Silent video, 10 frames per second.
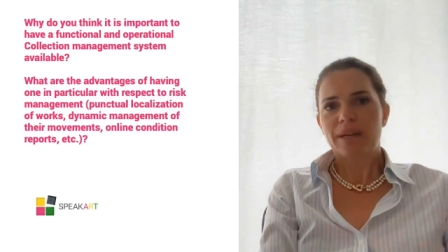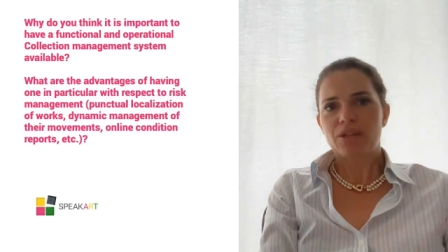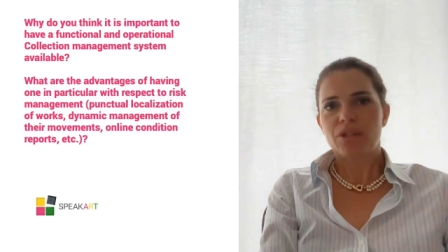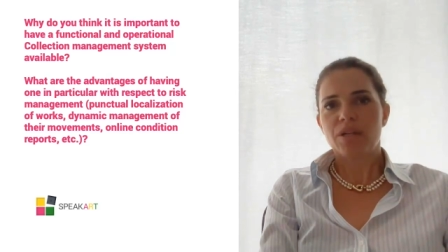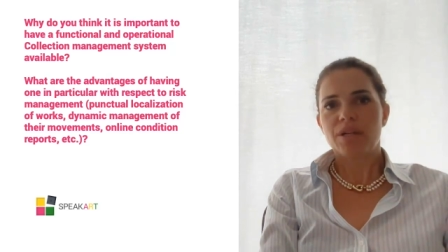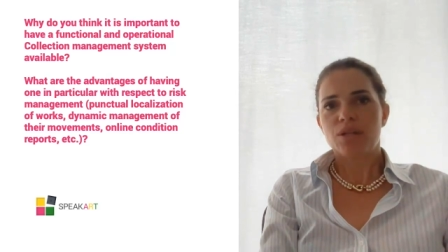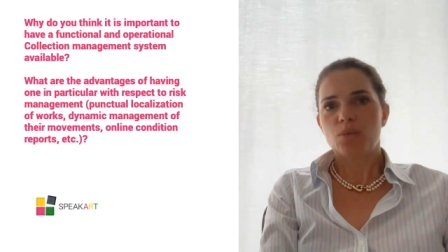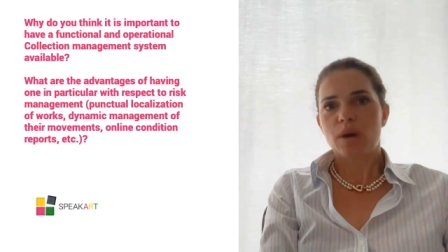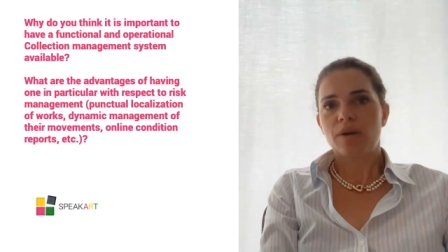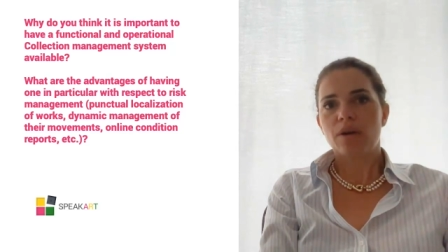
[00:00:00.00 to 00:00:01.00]
manager
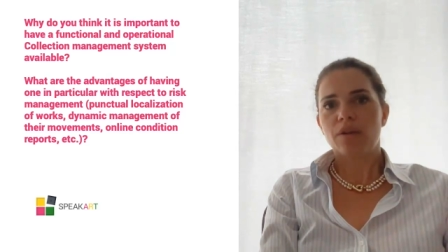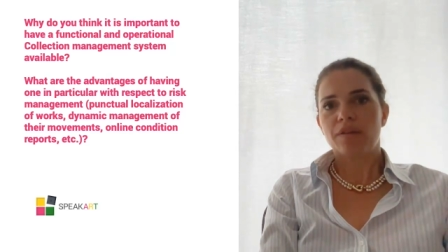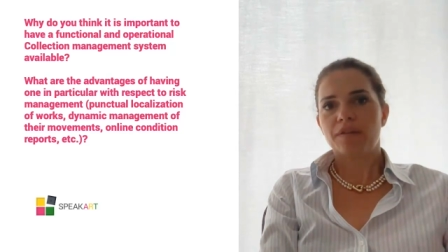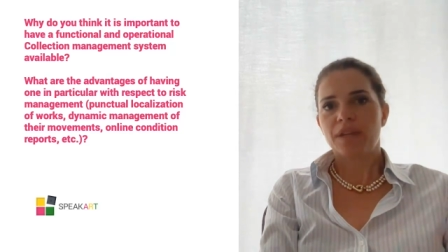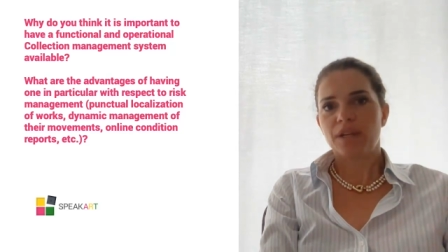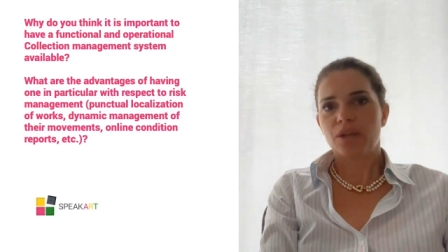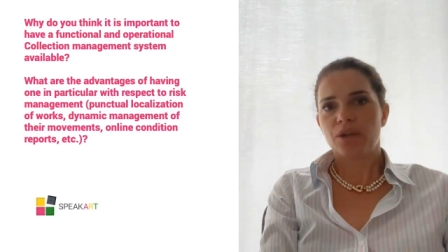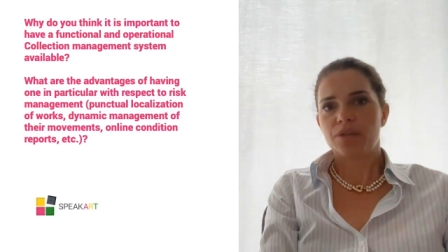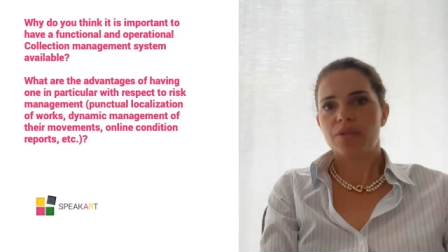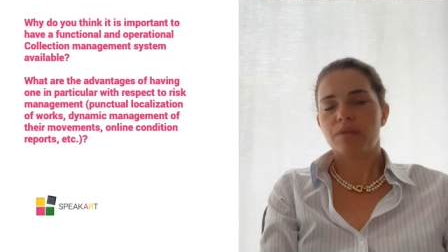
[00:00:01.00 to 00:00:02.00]
is one of the
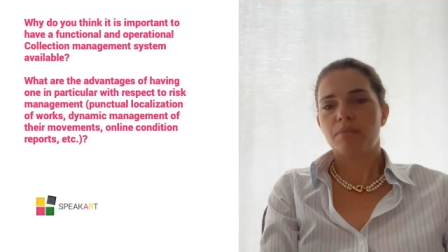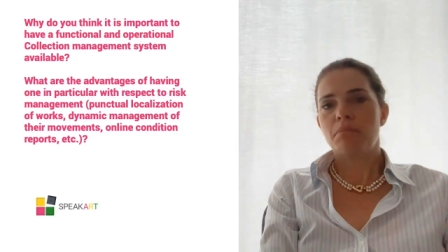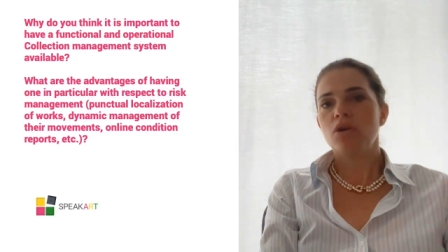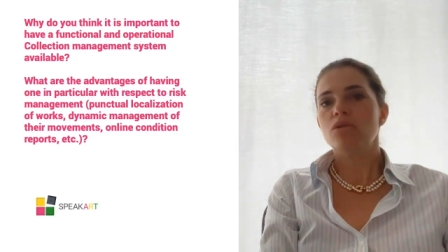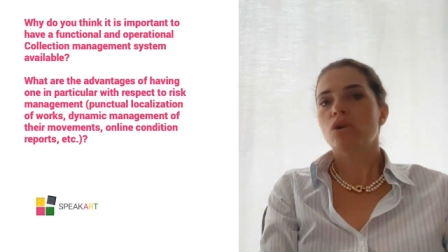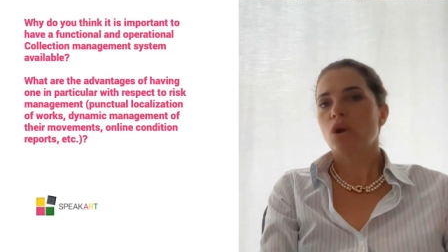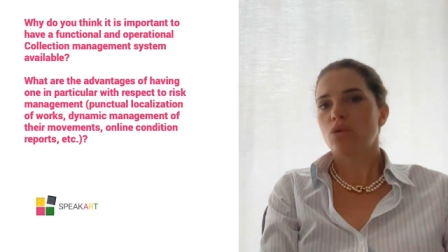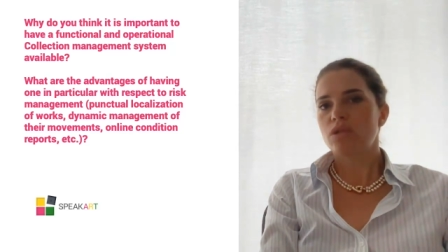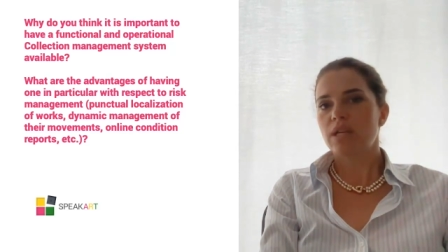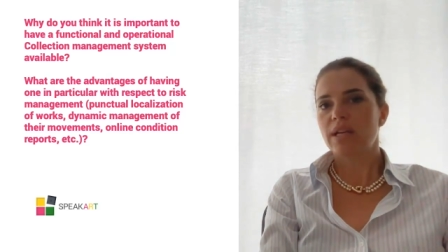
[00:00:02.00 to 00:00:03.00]
figures most
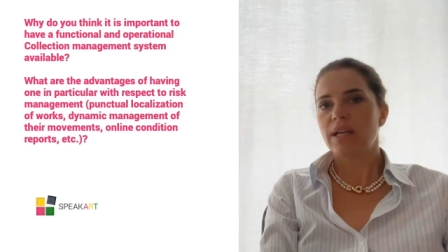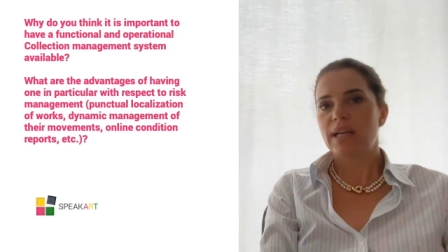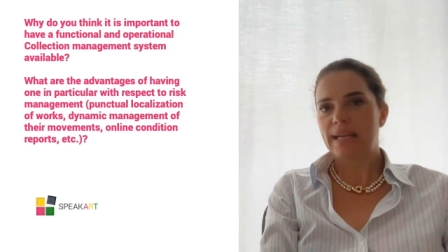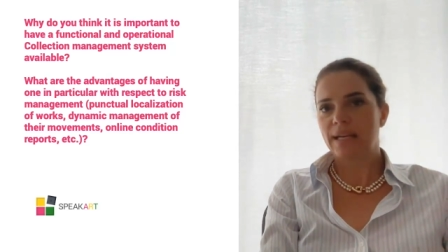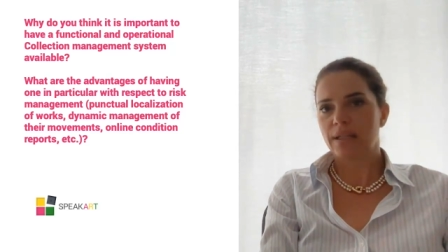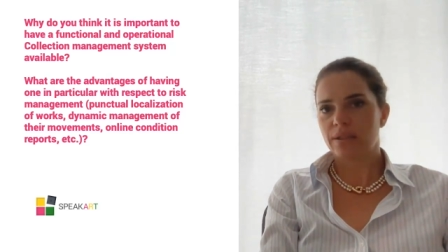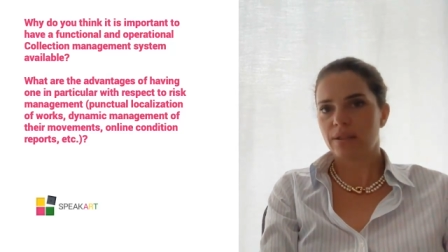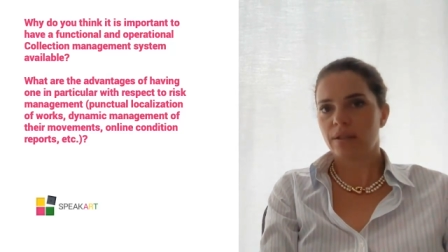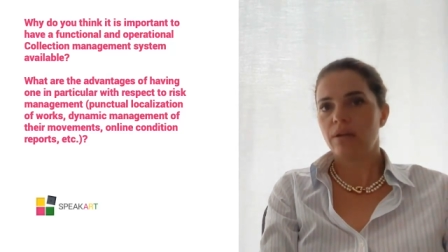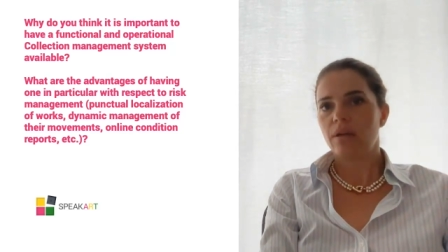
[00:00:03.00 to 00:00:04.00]
closely linked
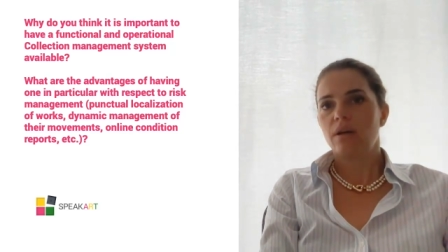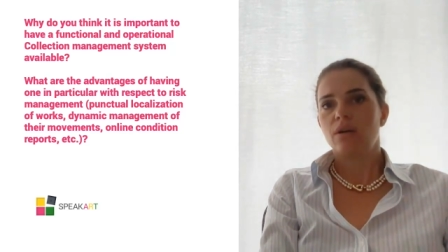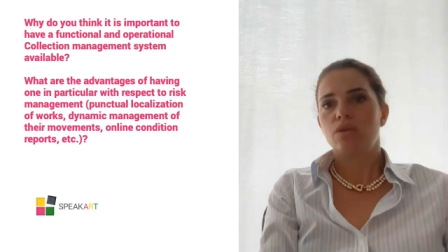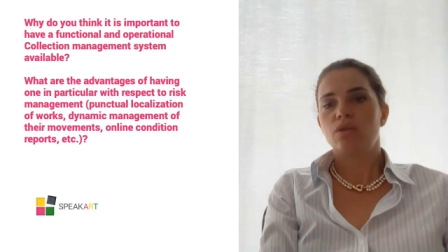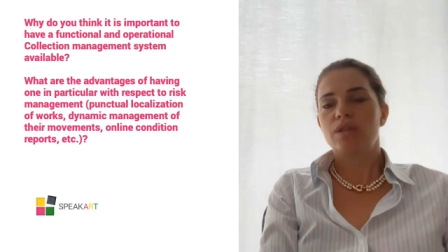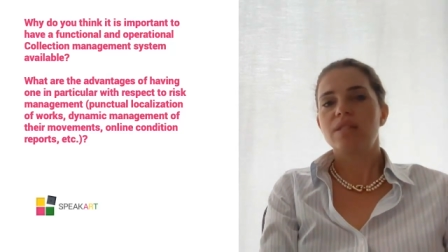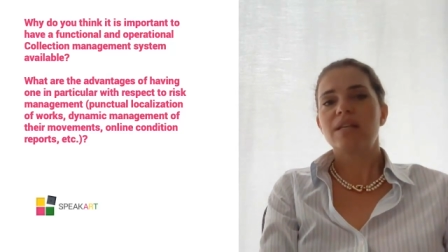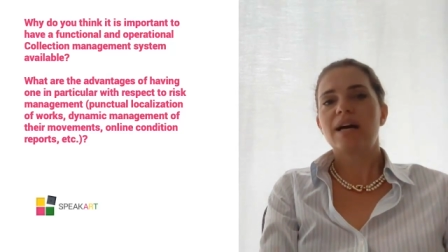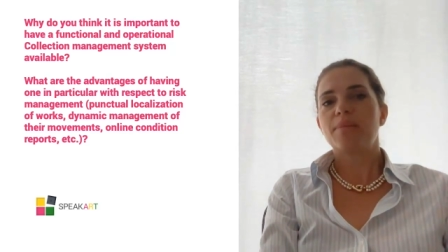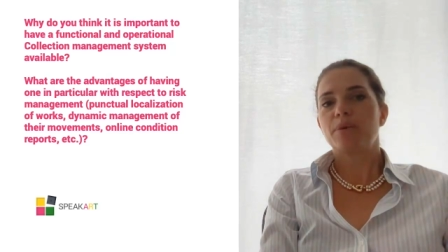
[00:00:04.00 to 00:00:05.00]
uh, to this
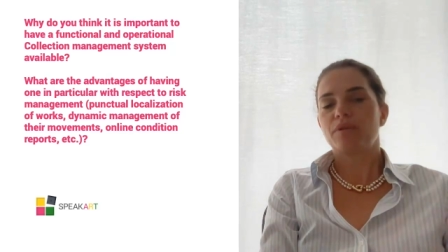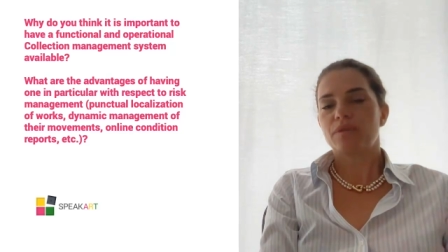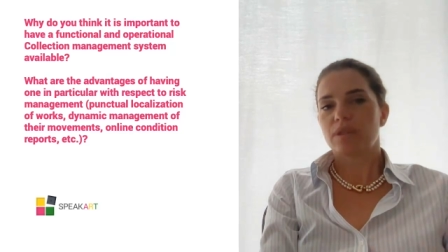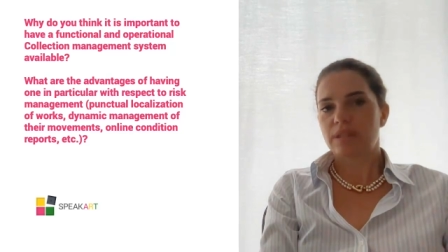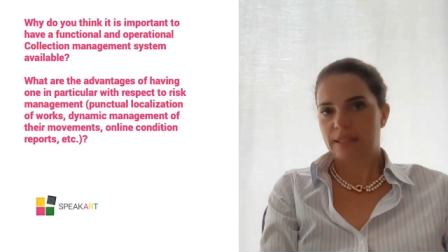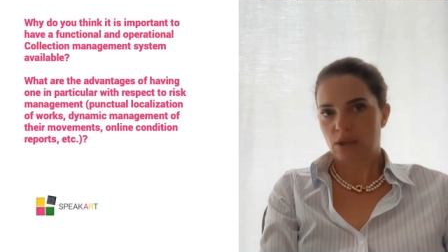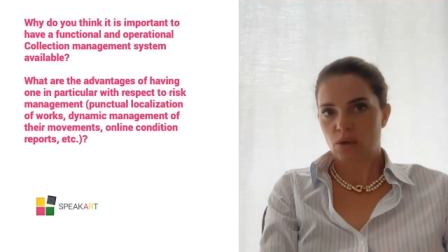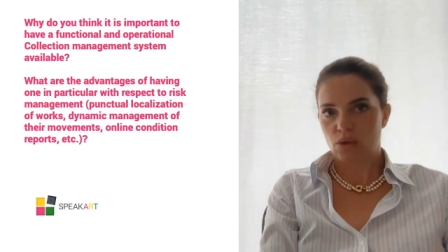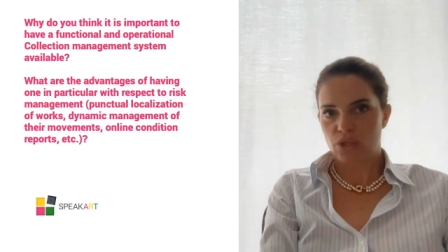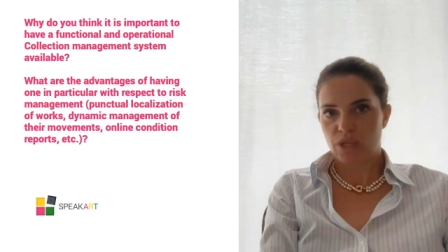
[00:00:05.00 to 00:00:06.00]
type of uh,
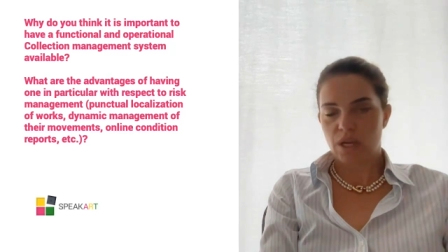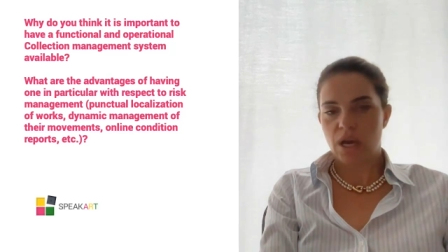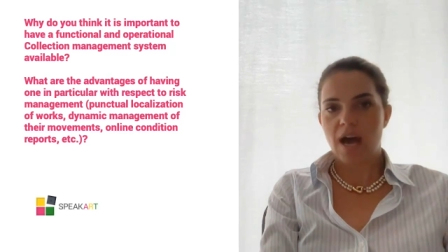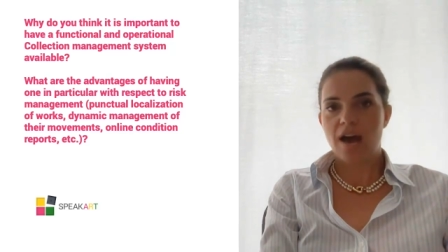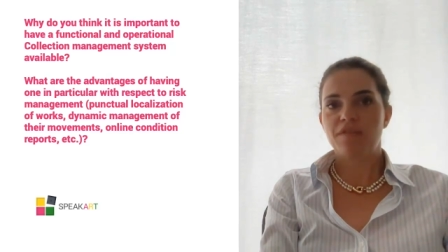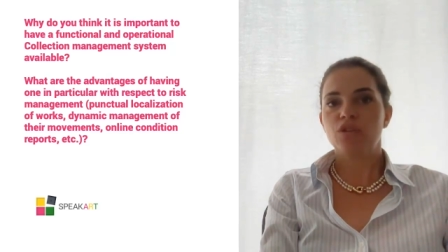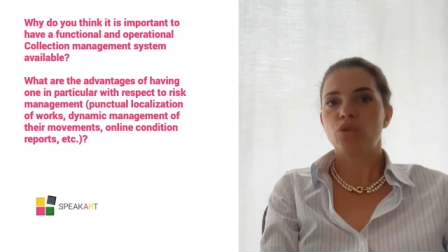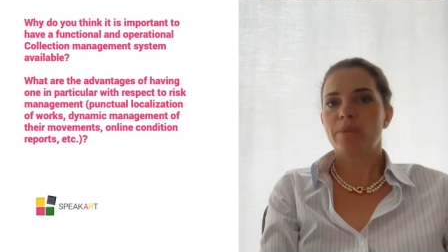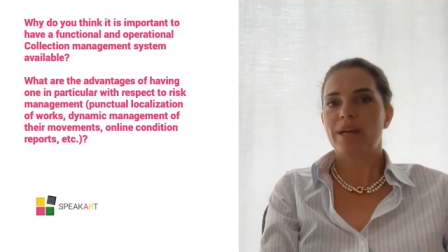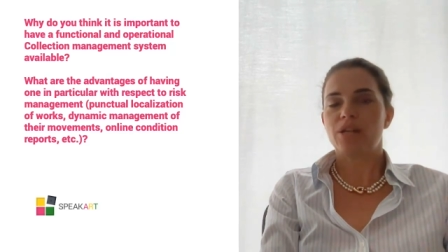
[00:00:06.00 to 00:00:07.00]
technology, having
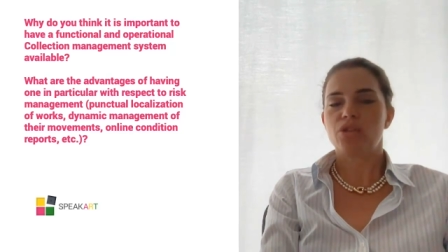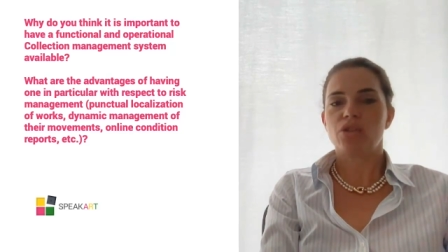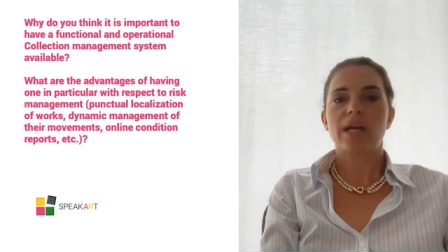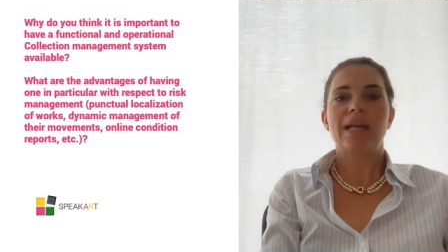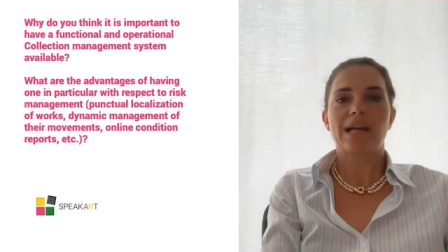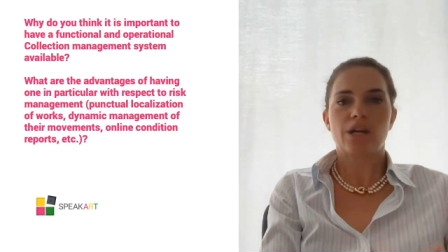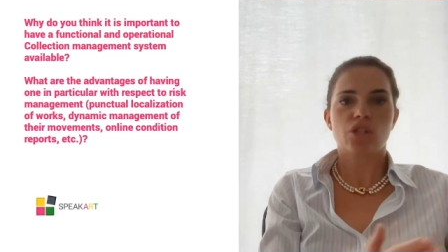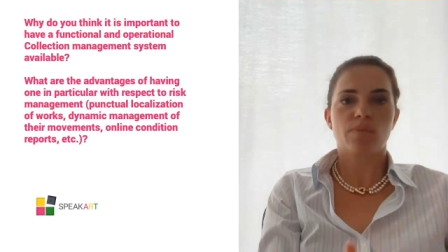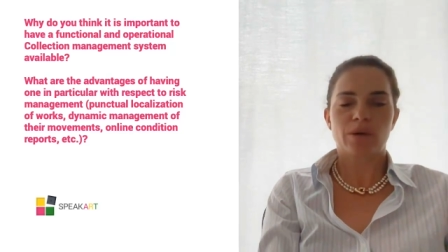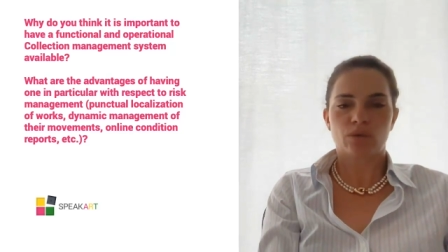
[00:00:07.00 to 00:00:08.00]
to manage a
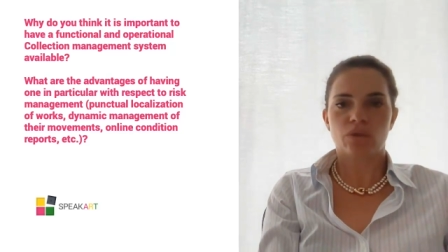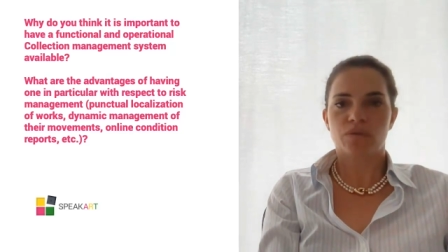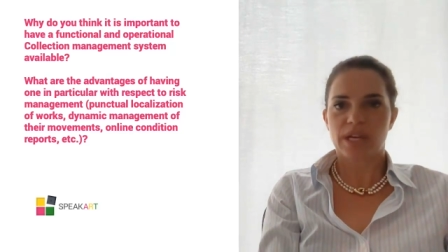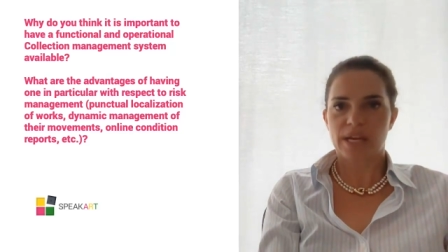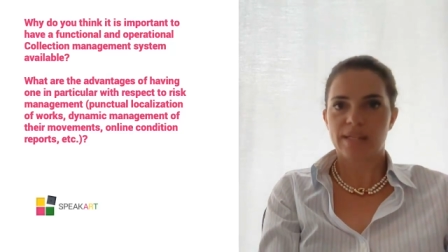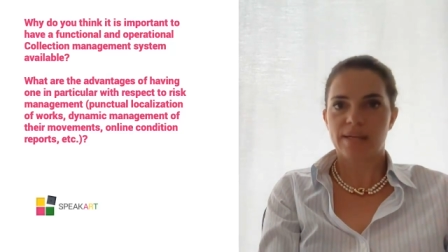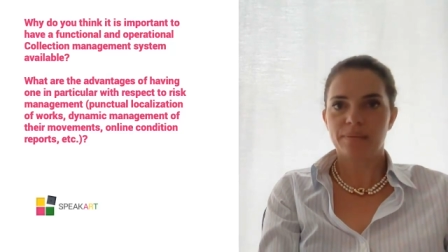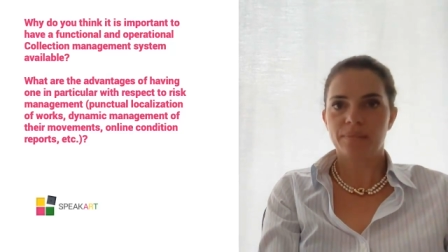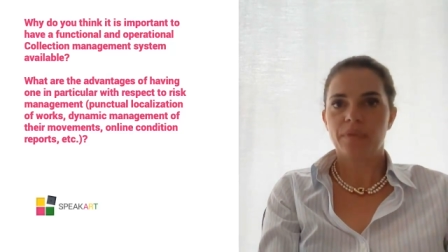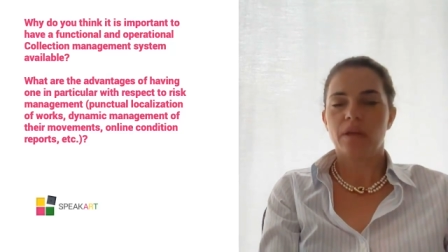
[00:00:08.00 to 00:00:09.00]
large amount of data,